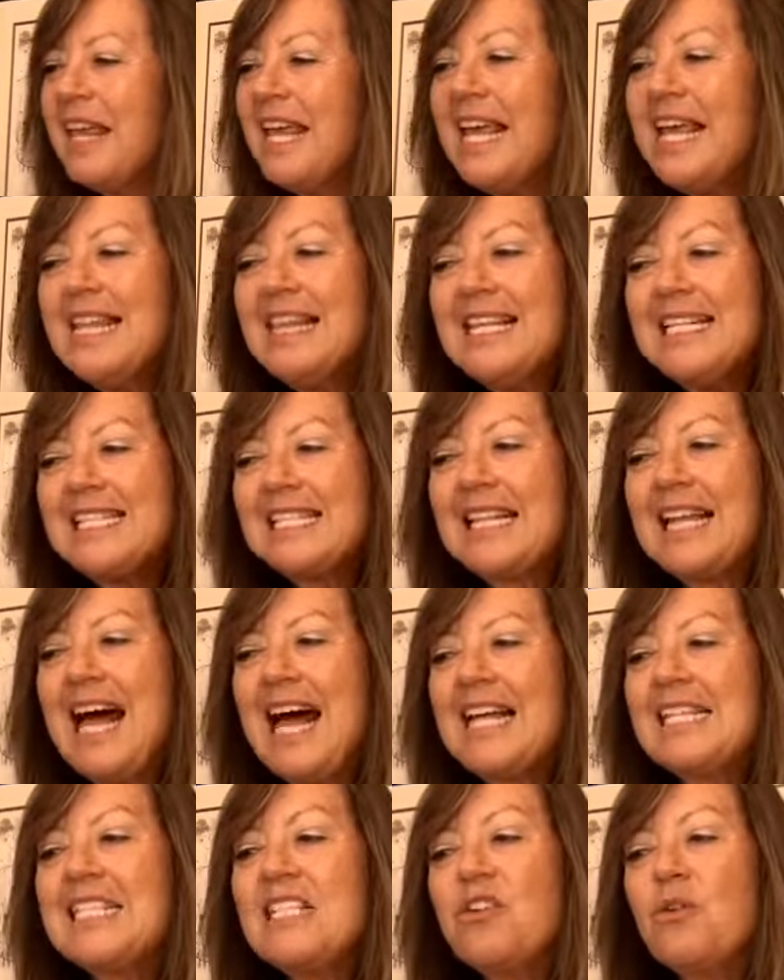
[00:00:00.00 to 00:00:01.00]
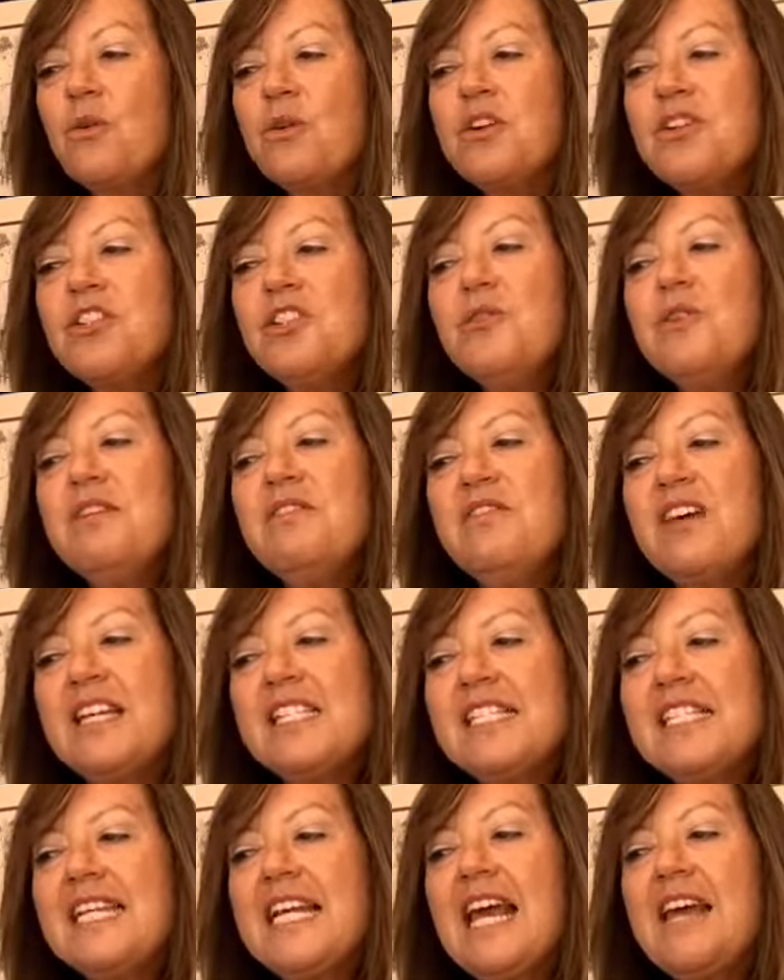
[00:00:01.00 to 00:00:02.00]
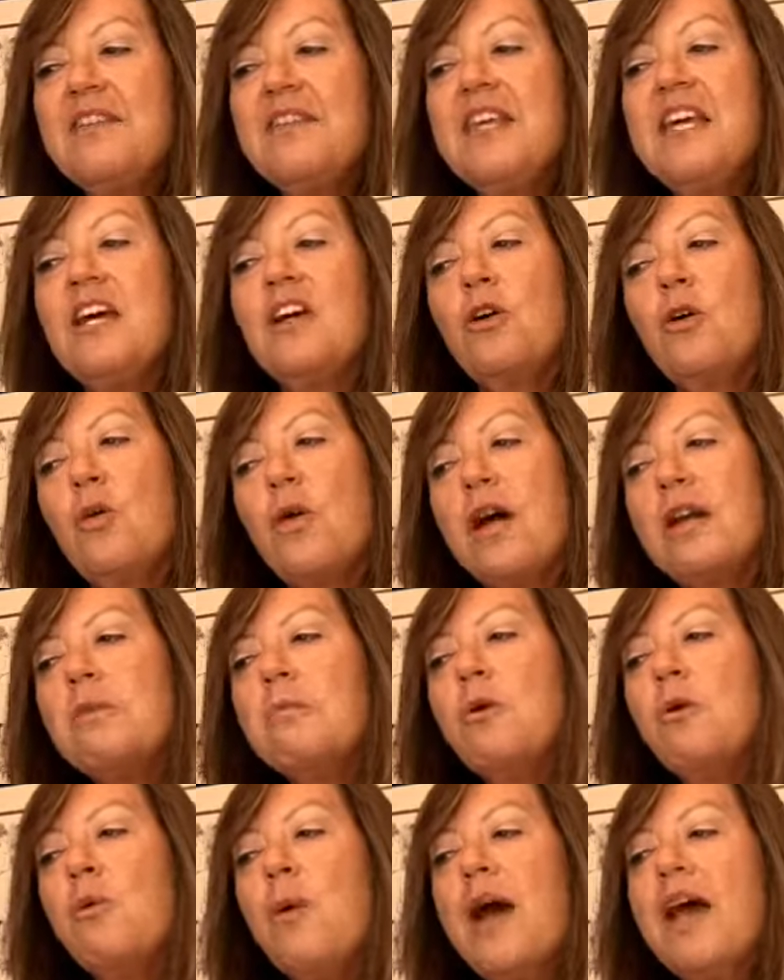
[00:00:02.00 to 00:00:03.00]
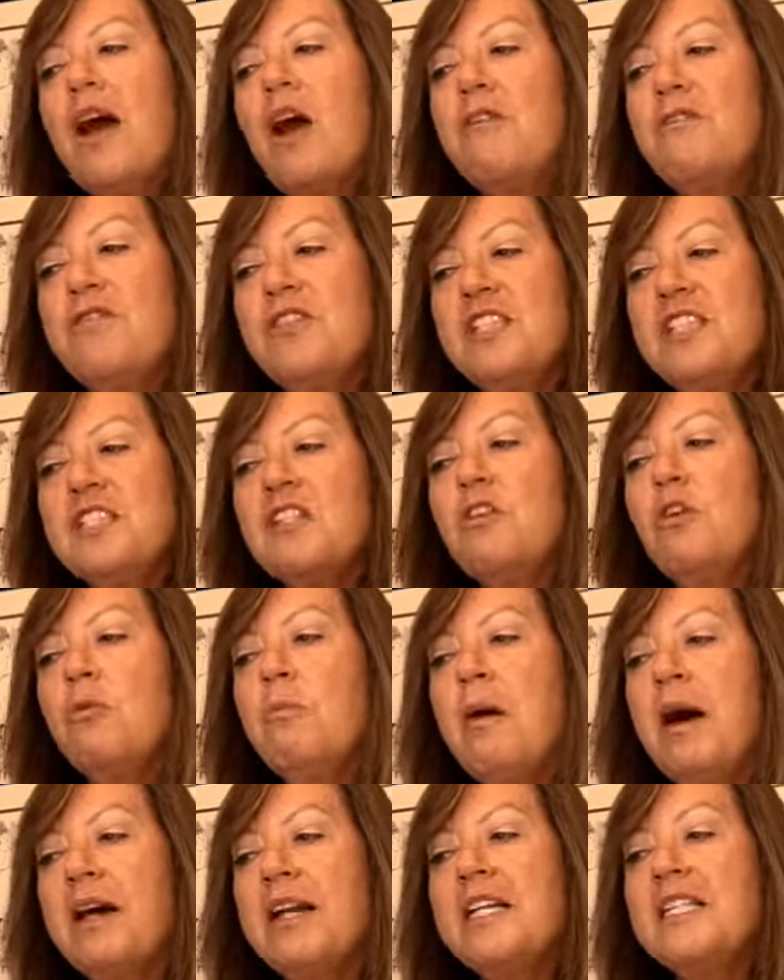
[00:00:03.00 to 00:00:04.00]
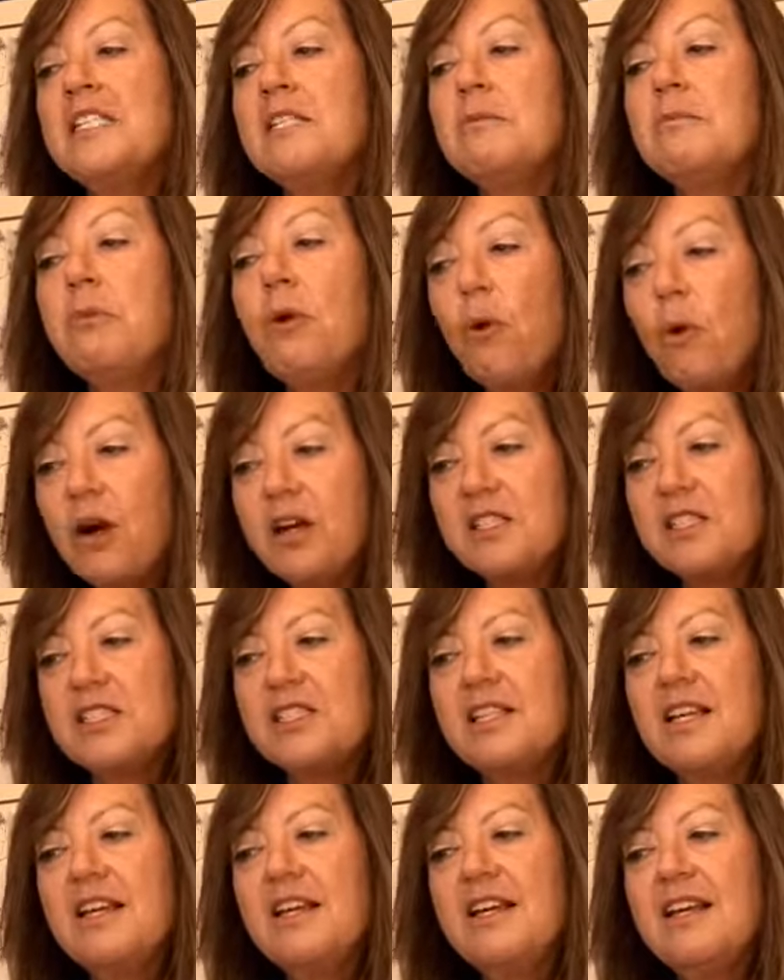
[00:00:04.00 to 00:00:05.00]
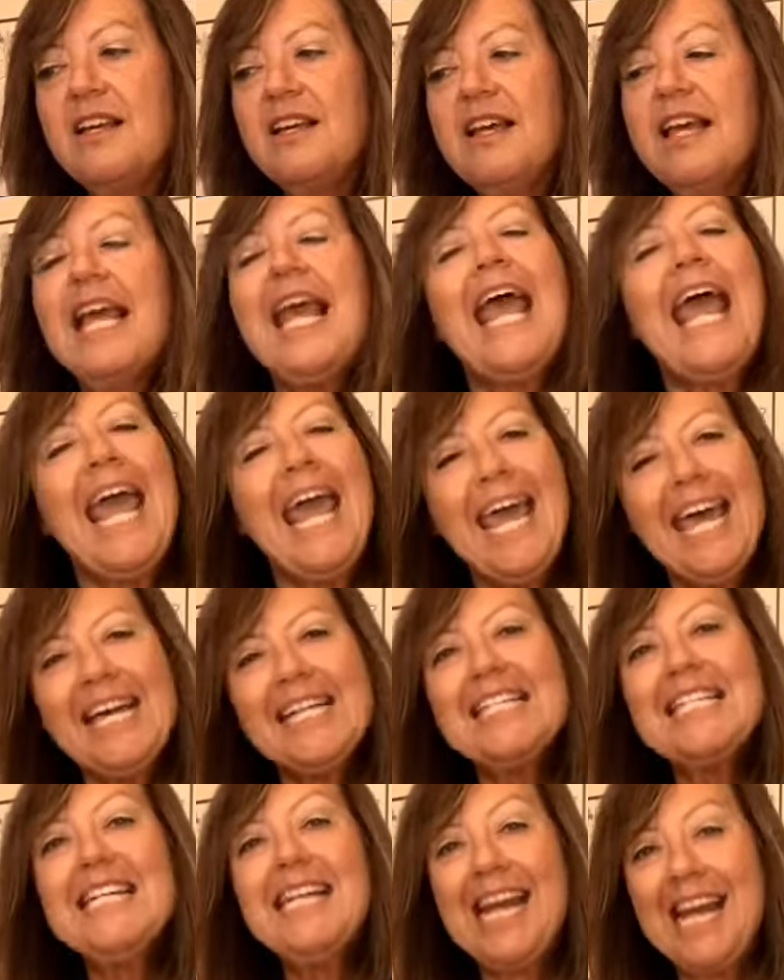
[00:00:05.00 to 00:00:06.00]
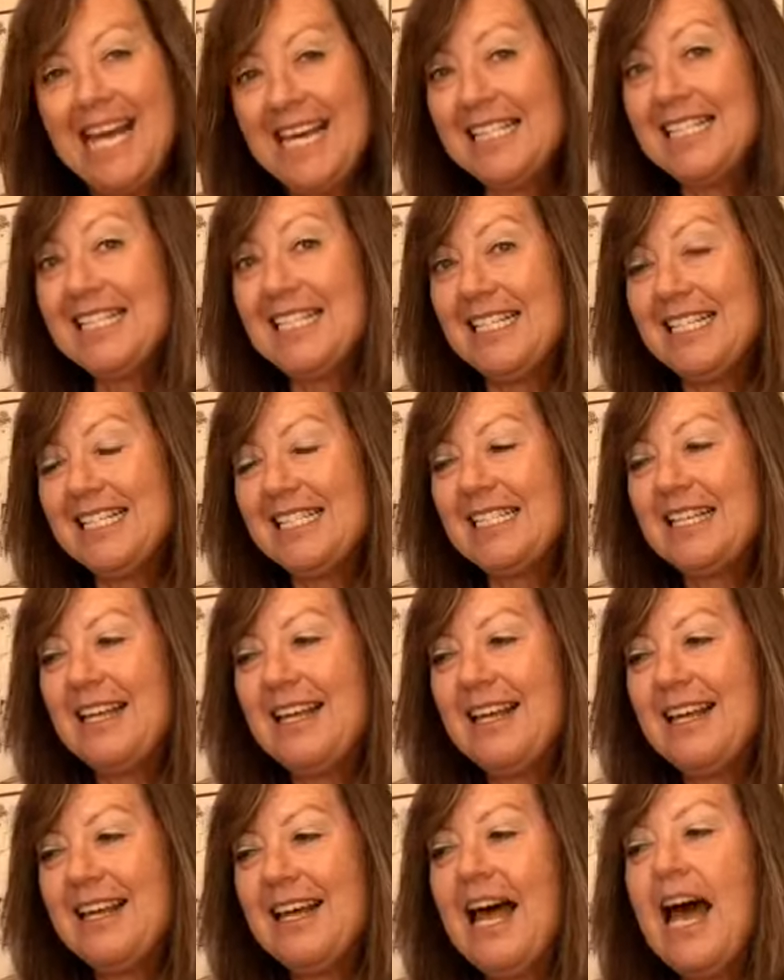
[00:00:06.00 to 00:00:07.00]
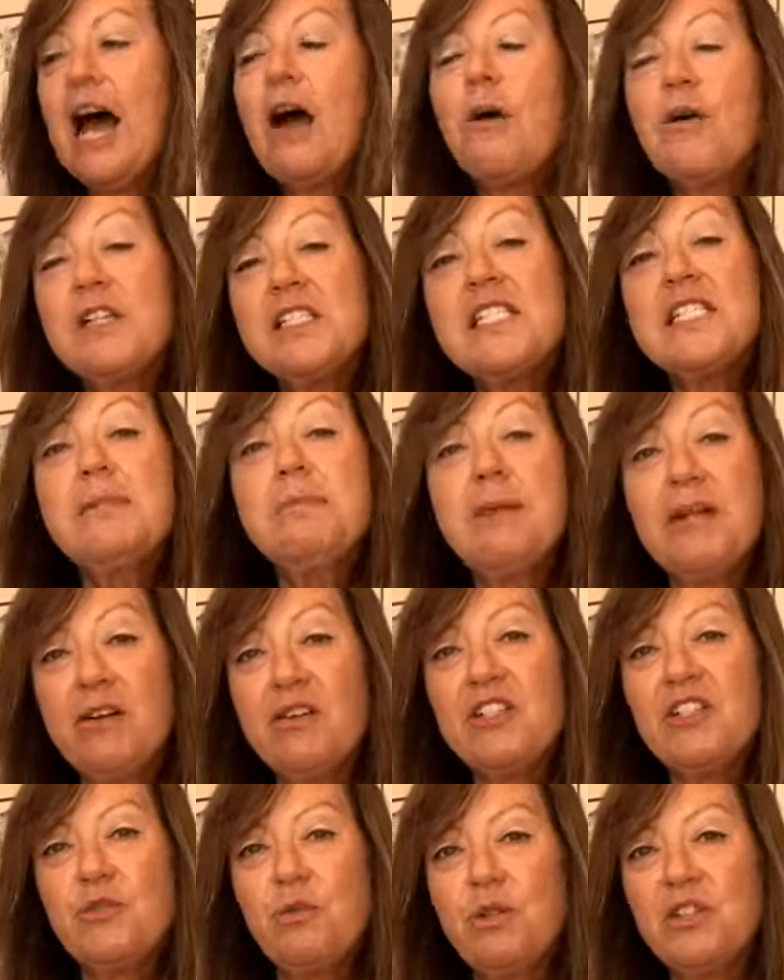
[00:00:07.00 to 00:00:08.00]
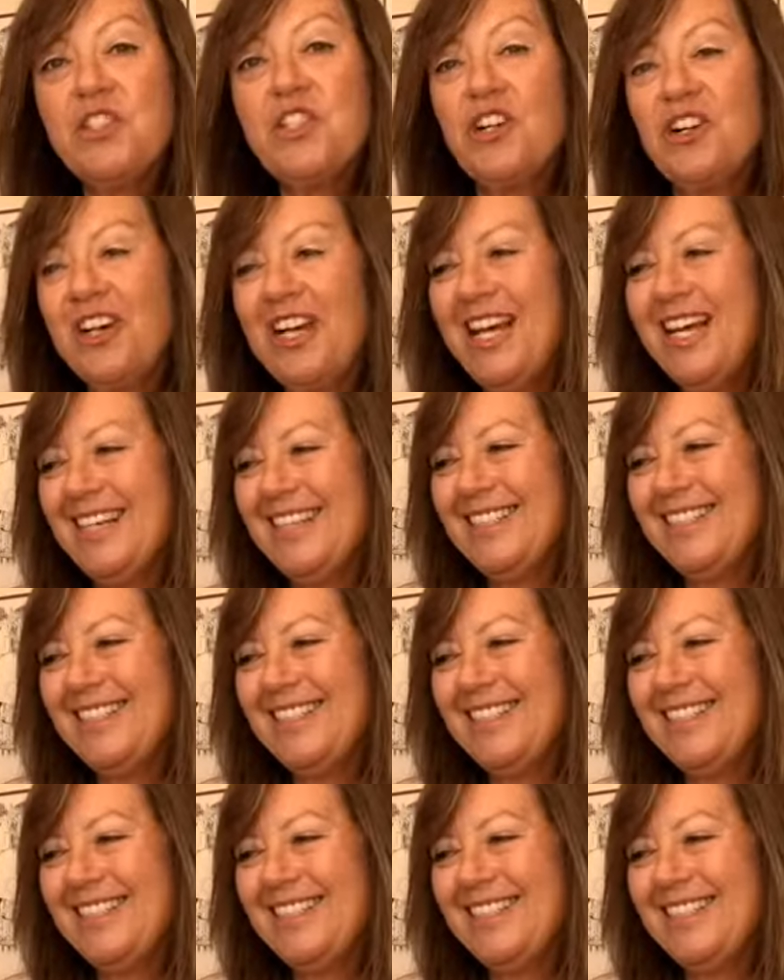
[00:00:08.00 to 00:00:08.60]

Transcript: in this class in order to investigate the incredible way our physical body supports and enhances our spiritual journey.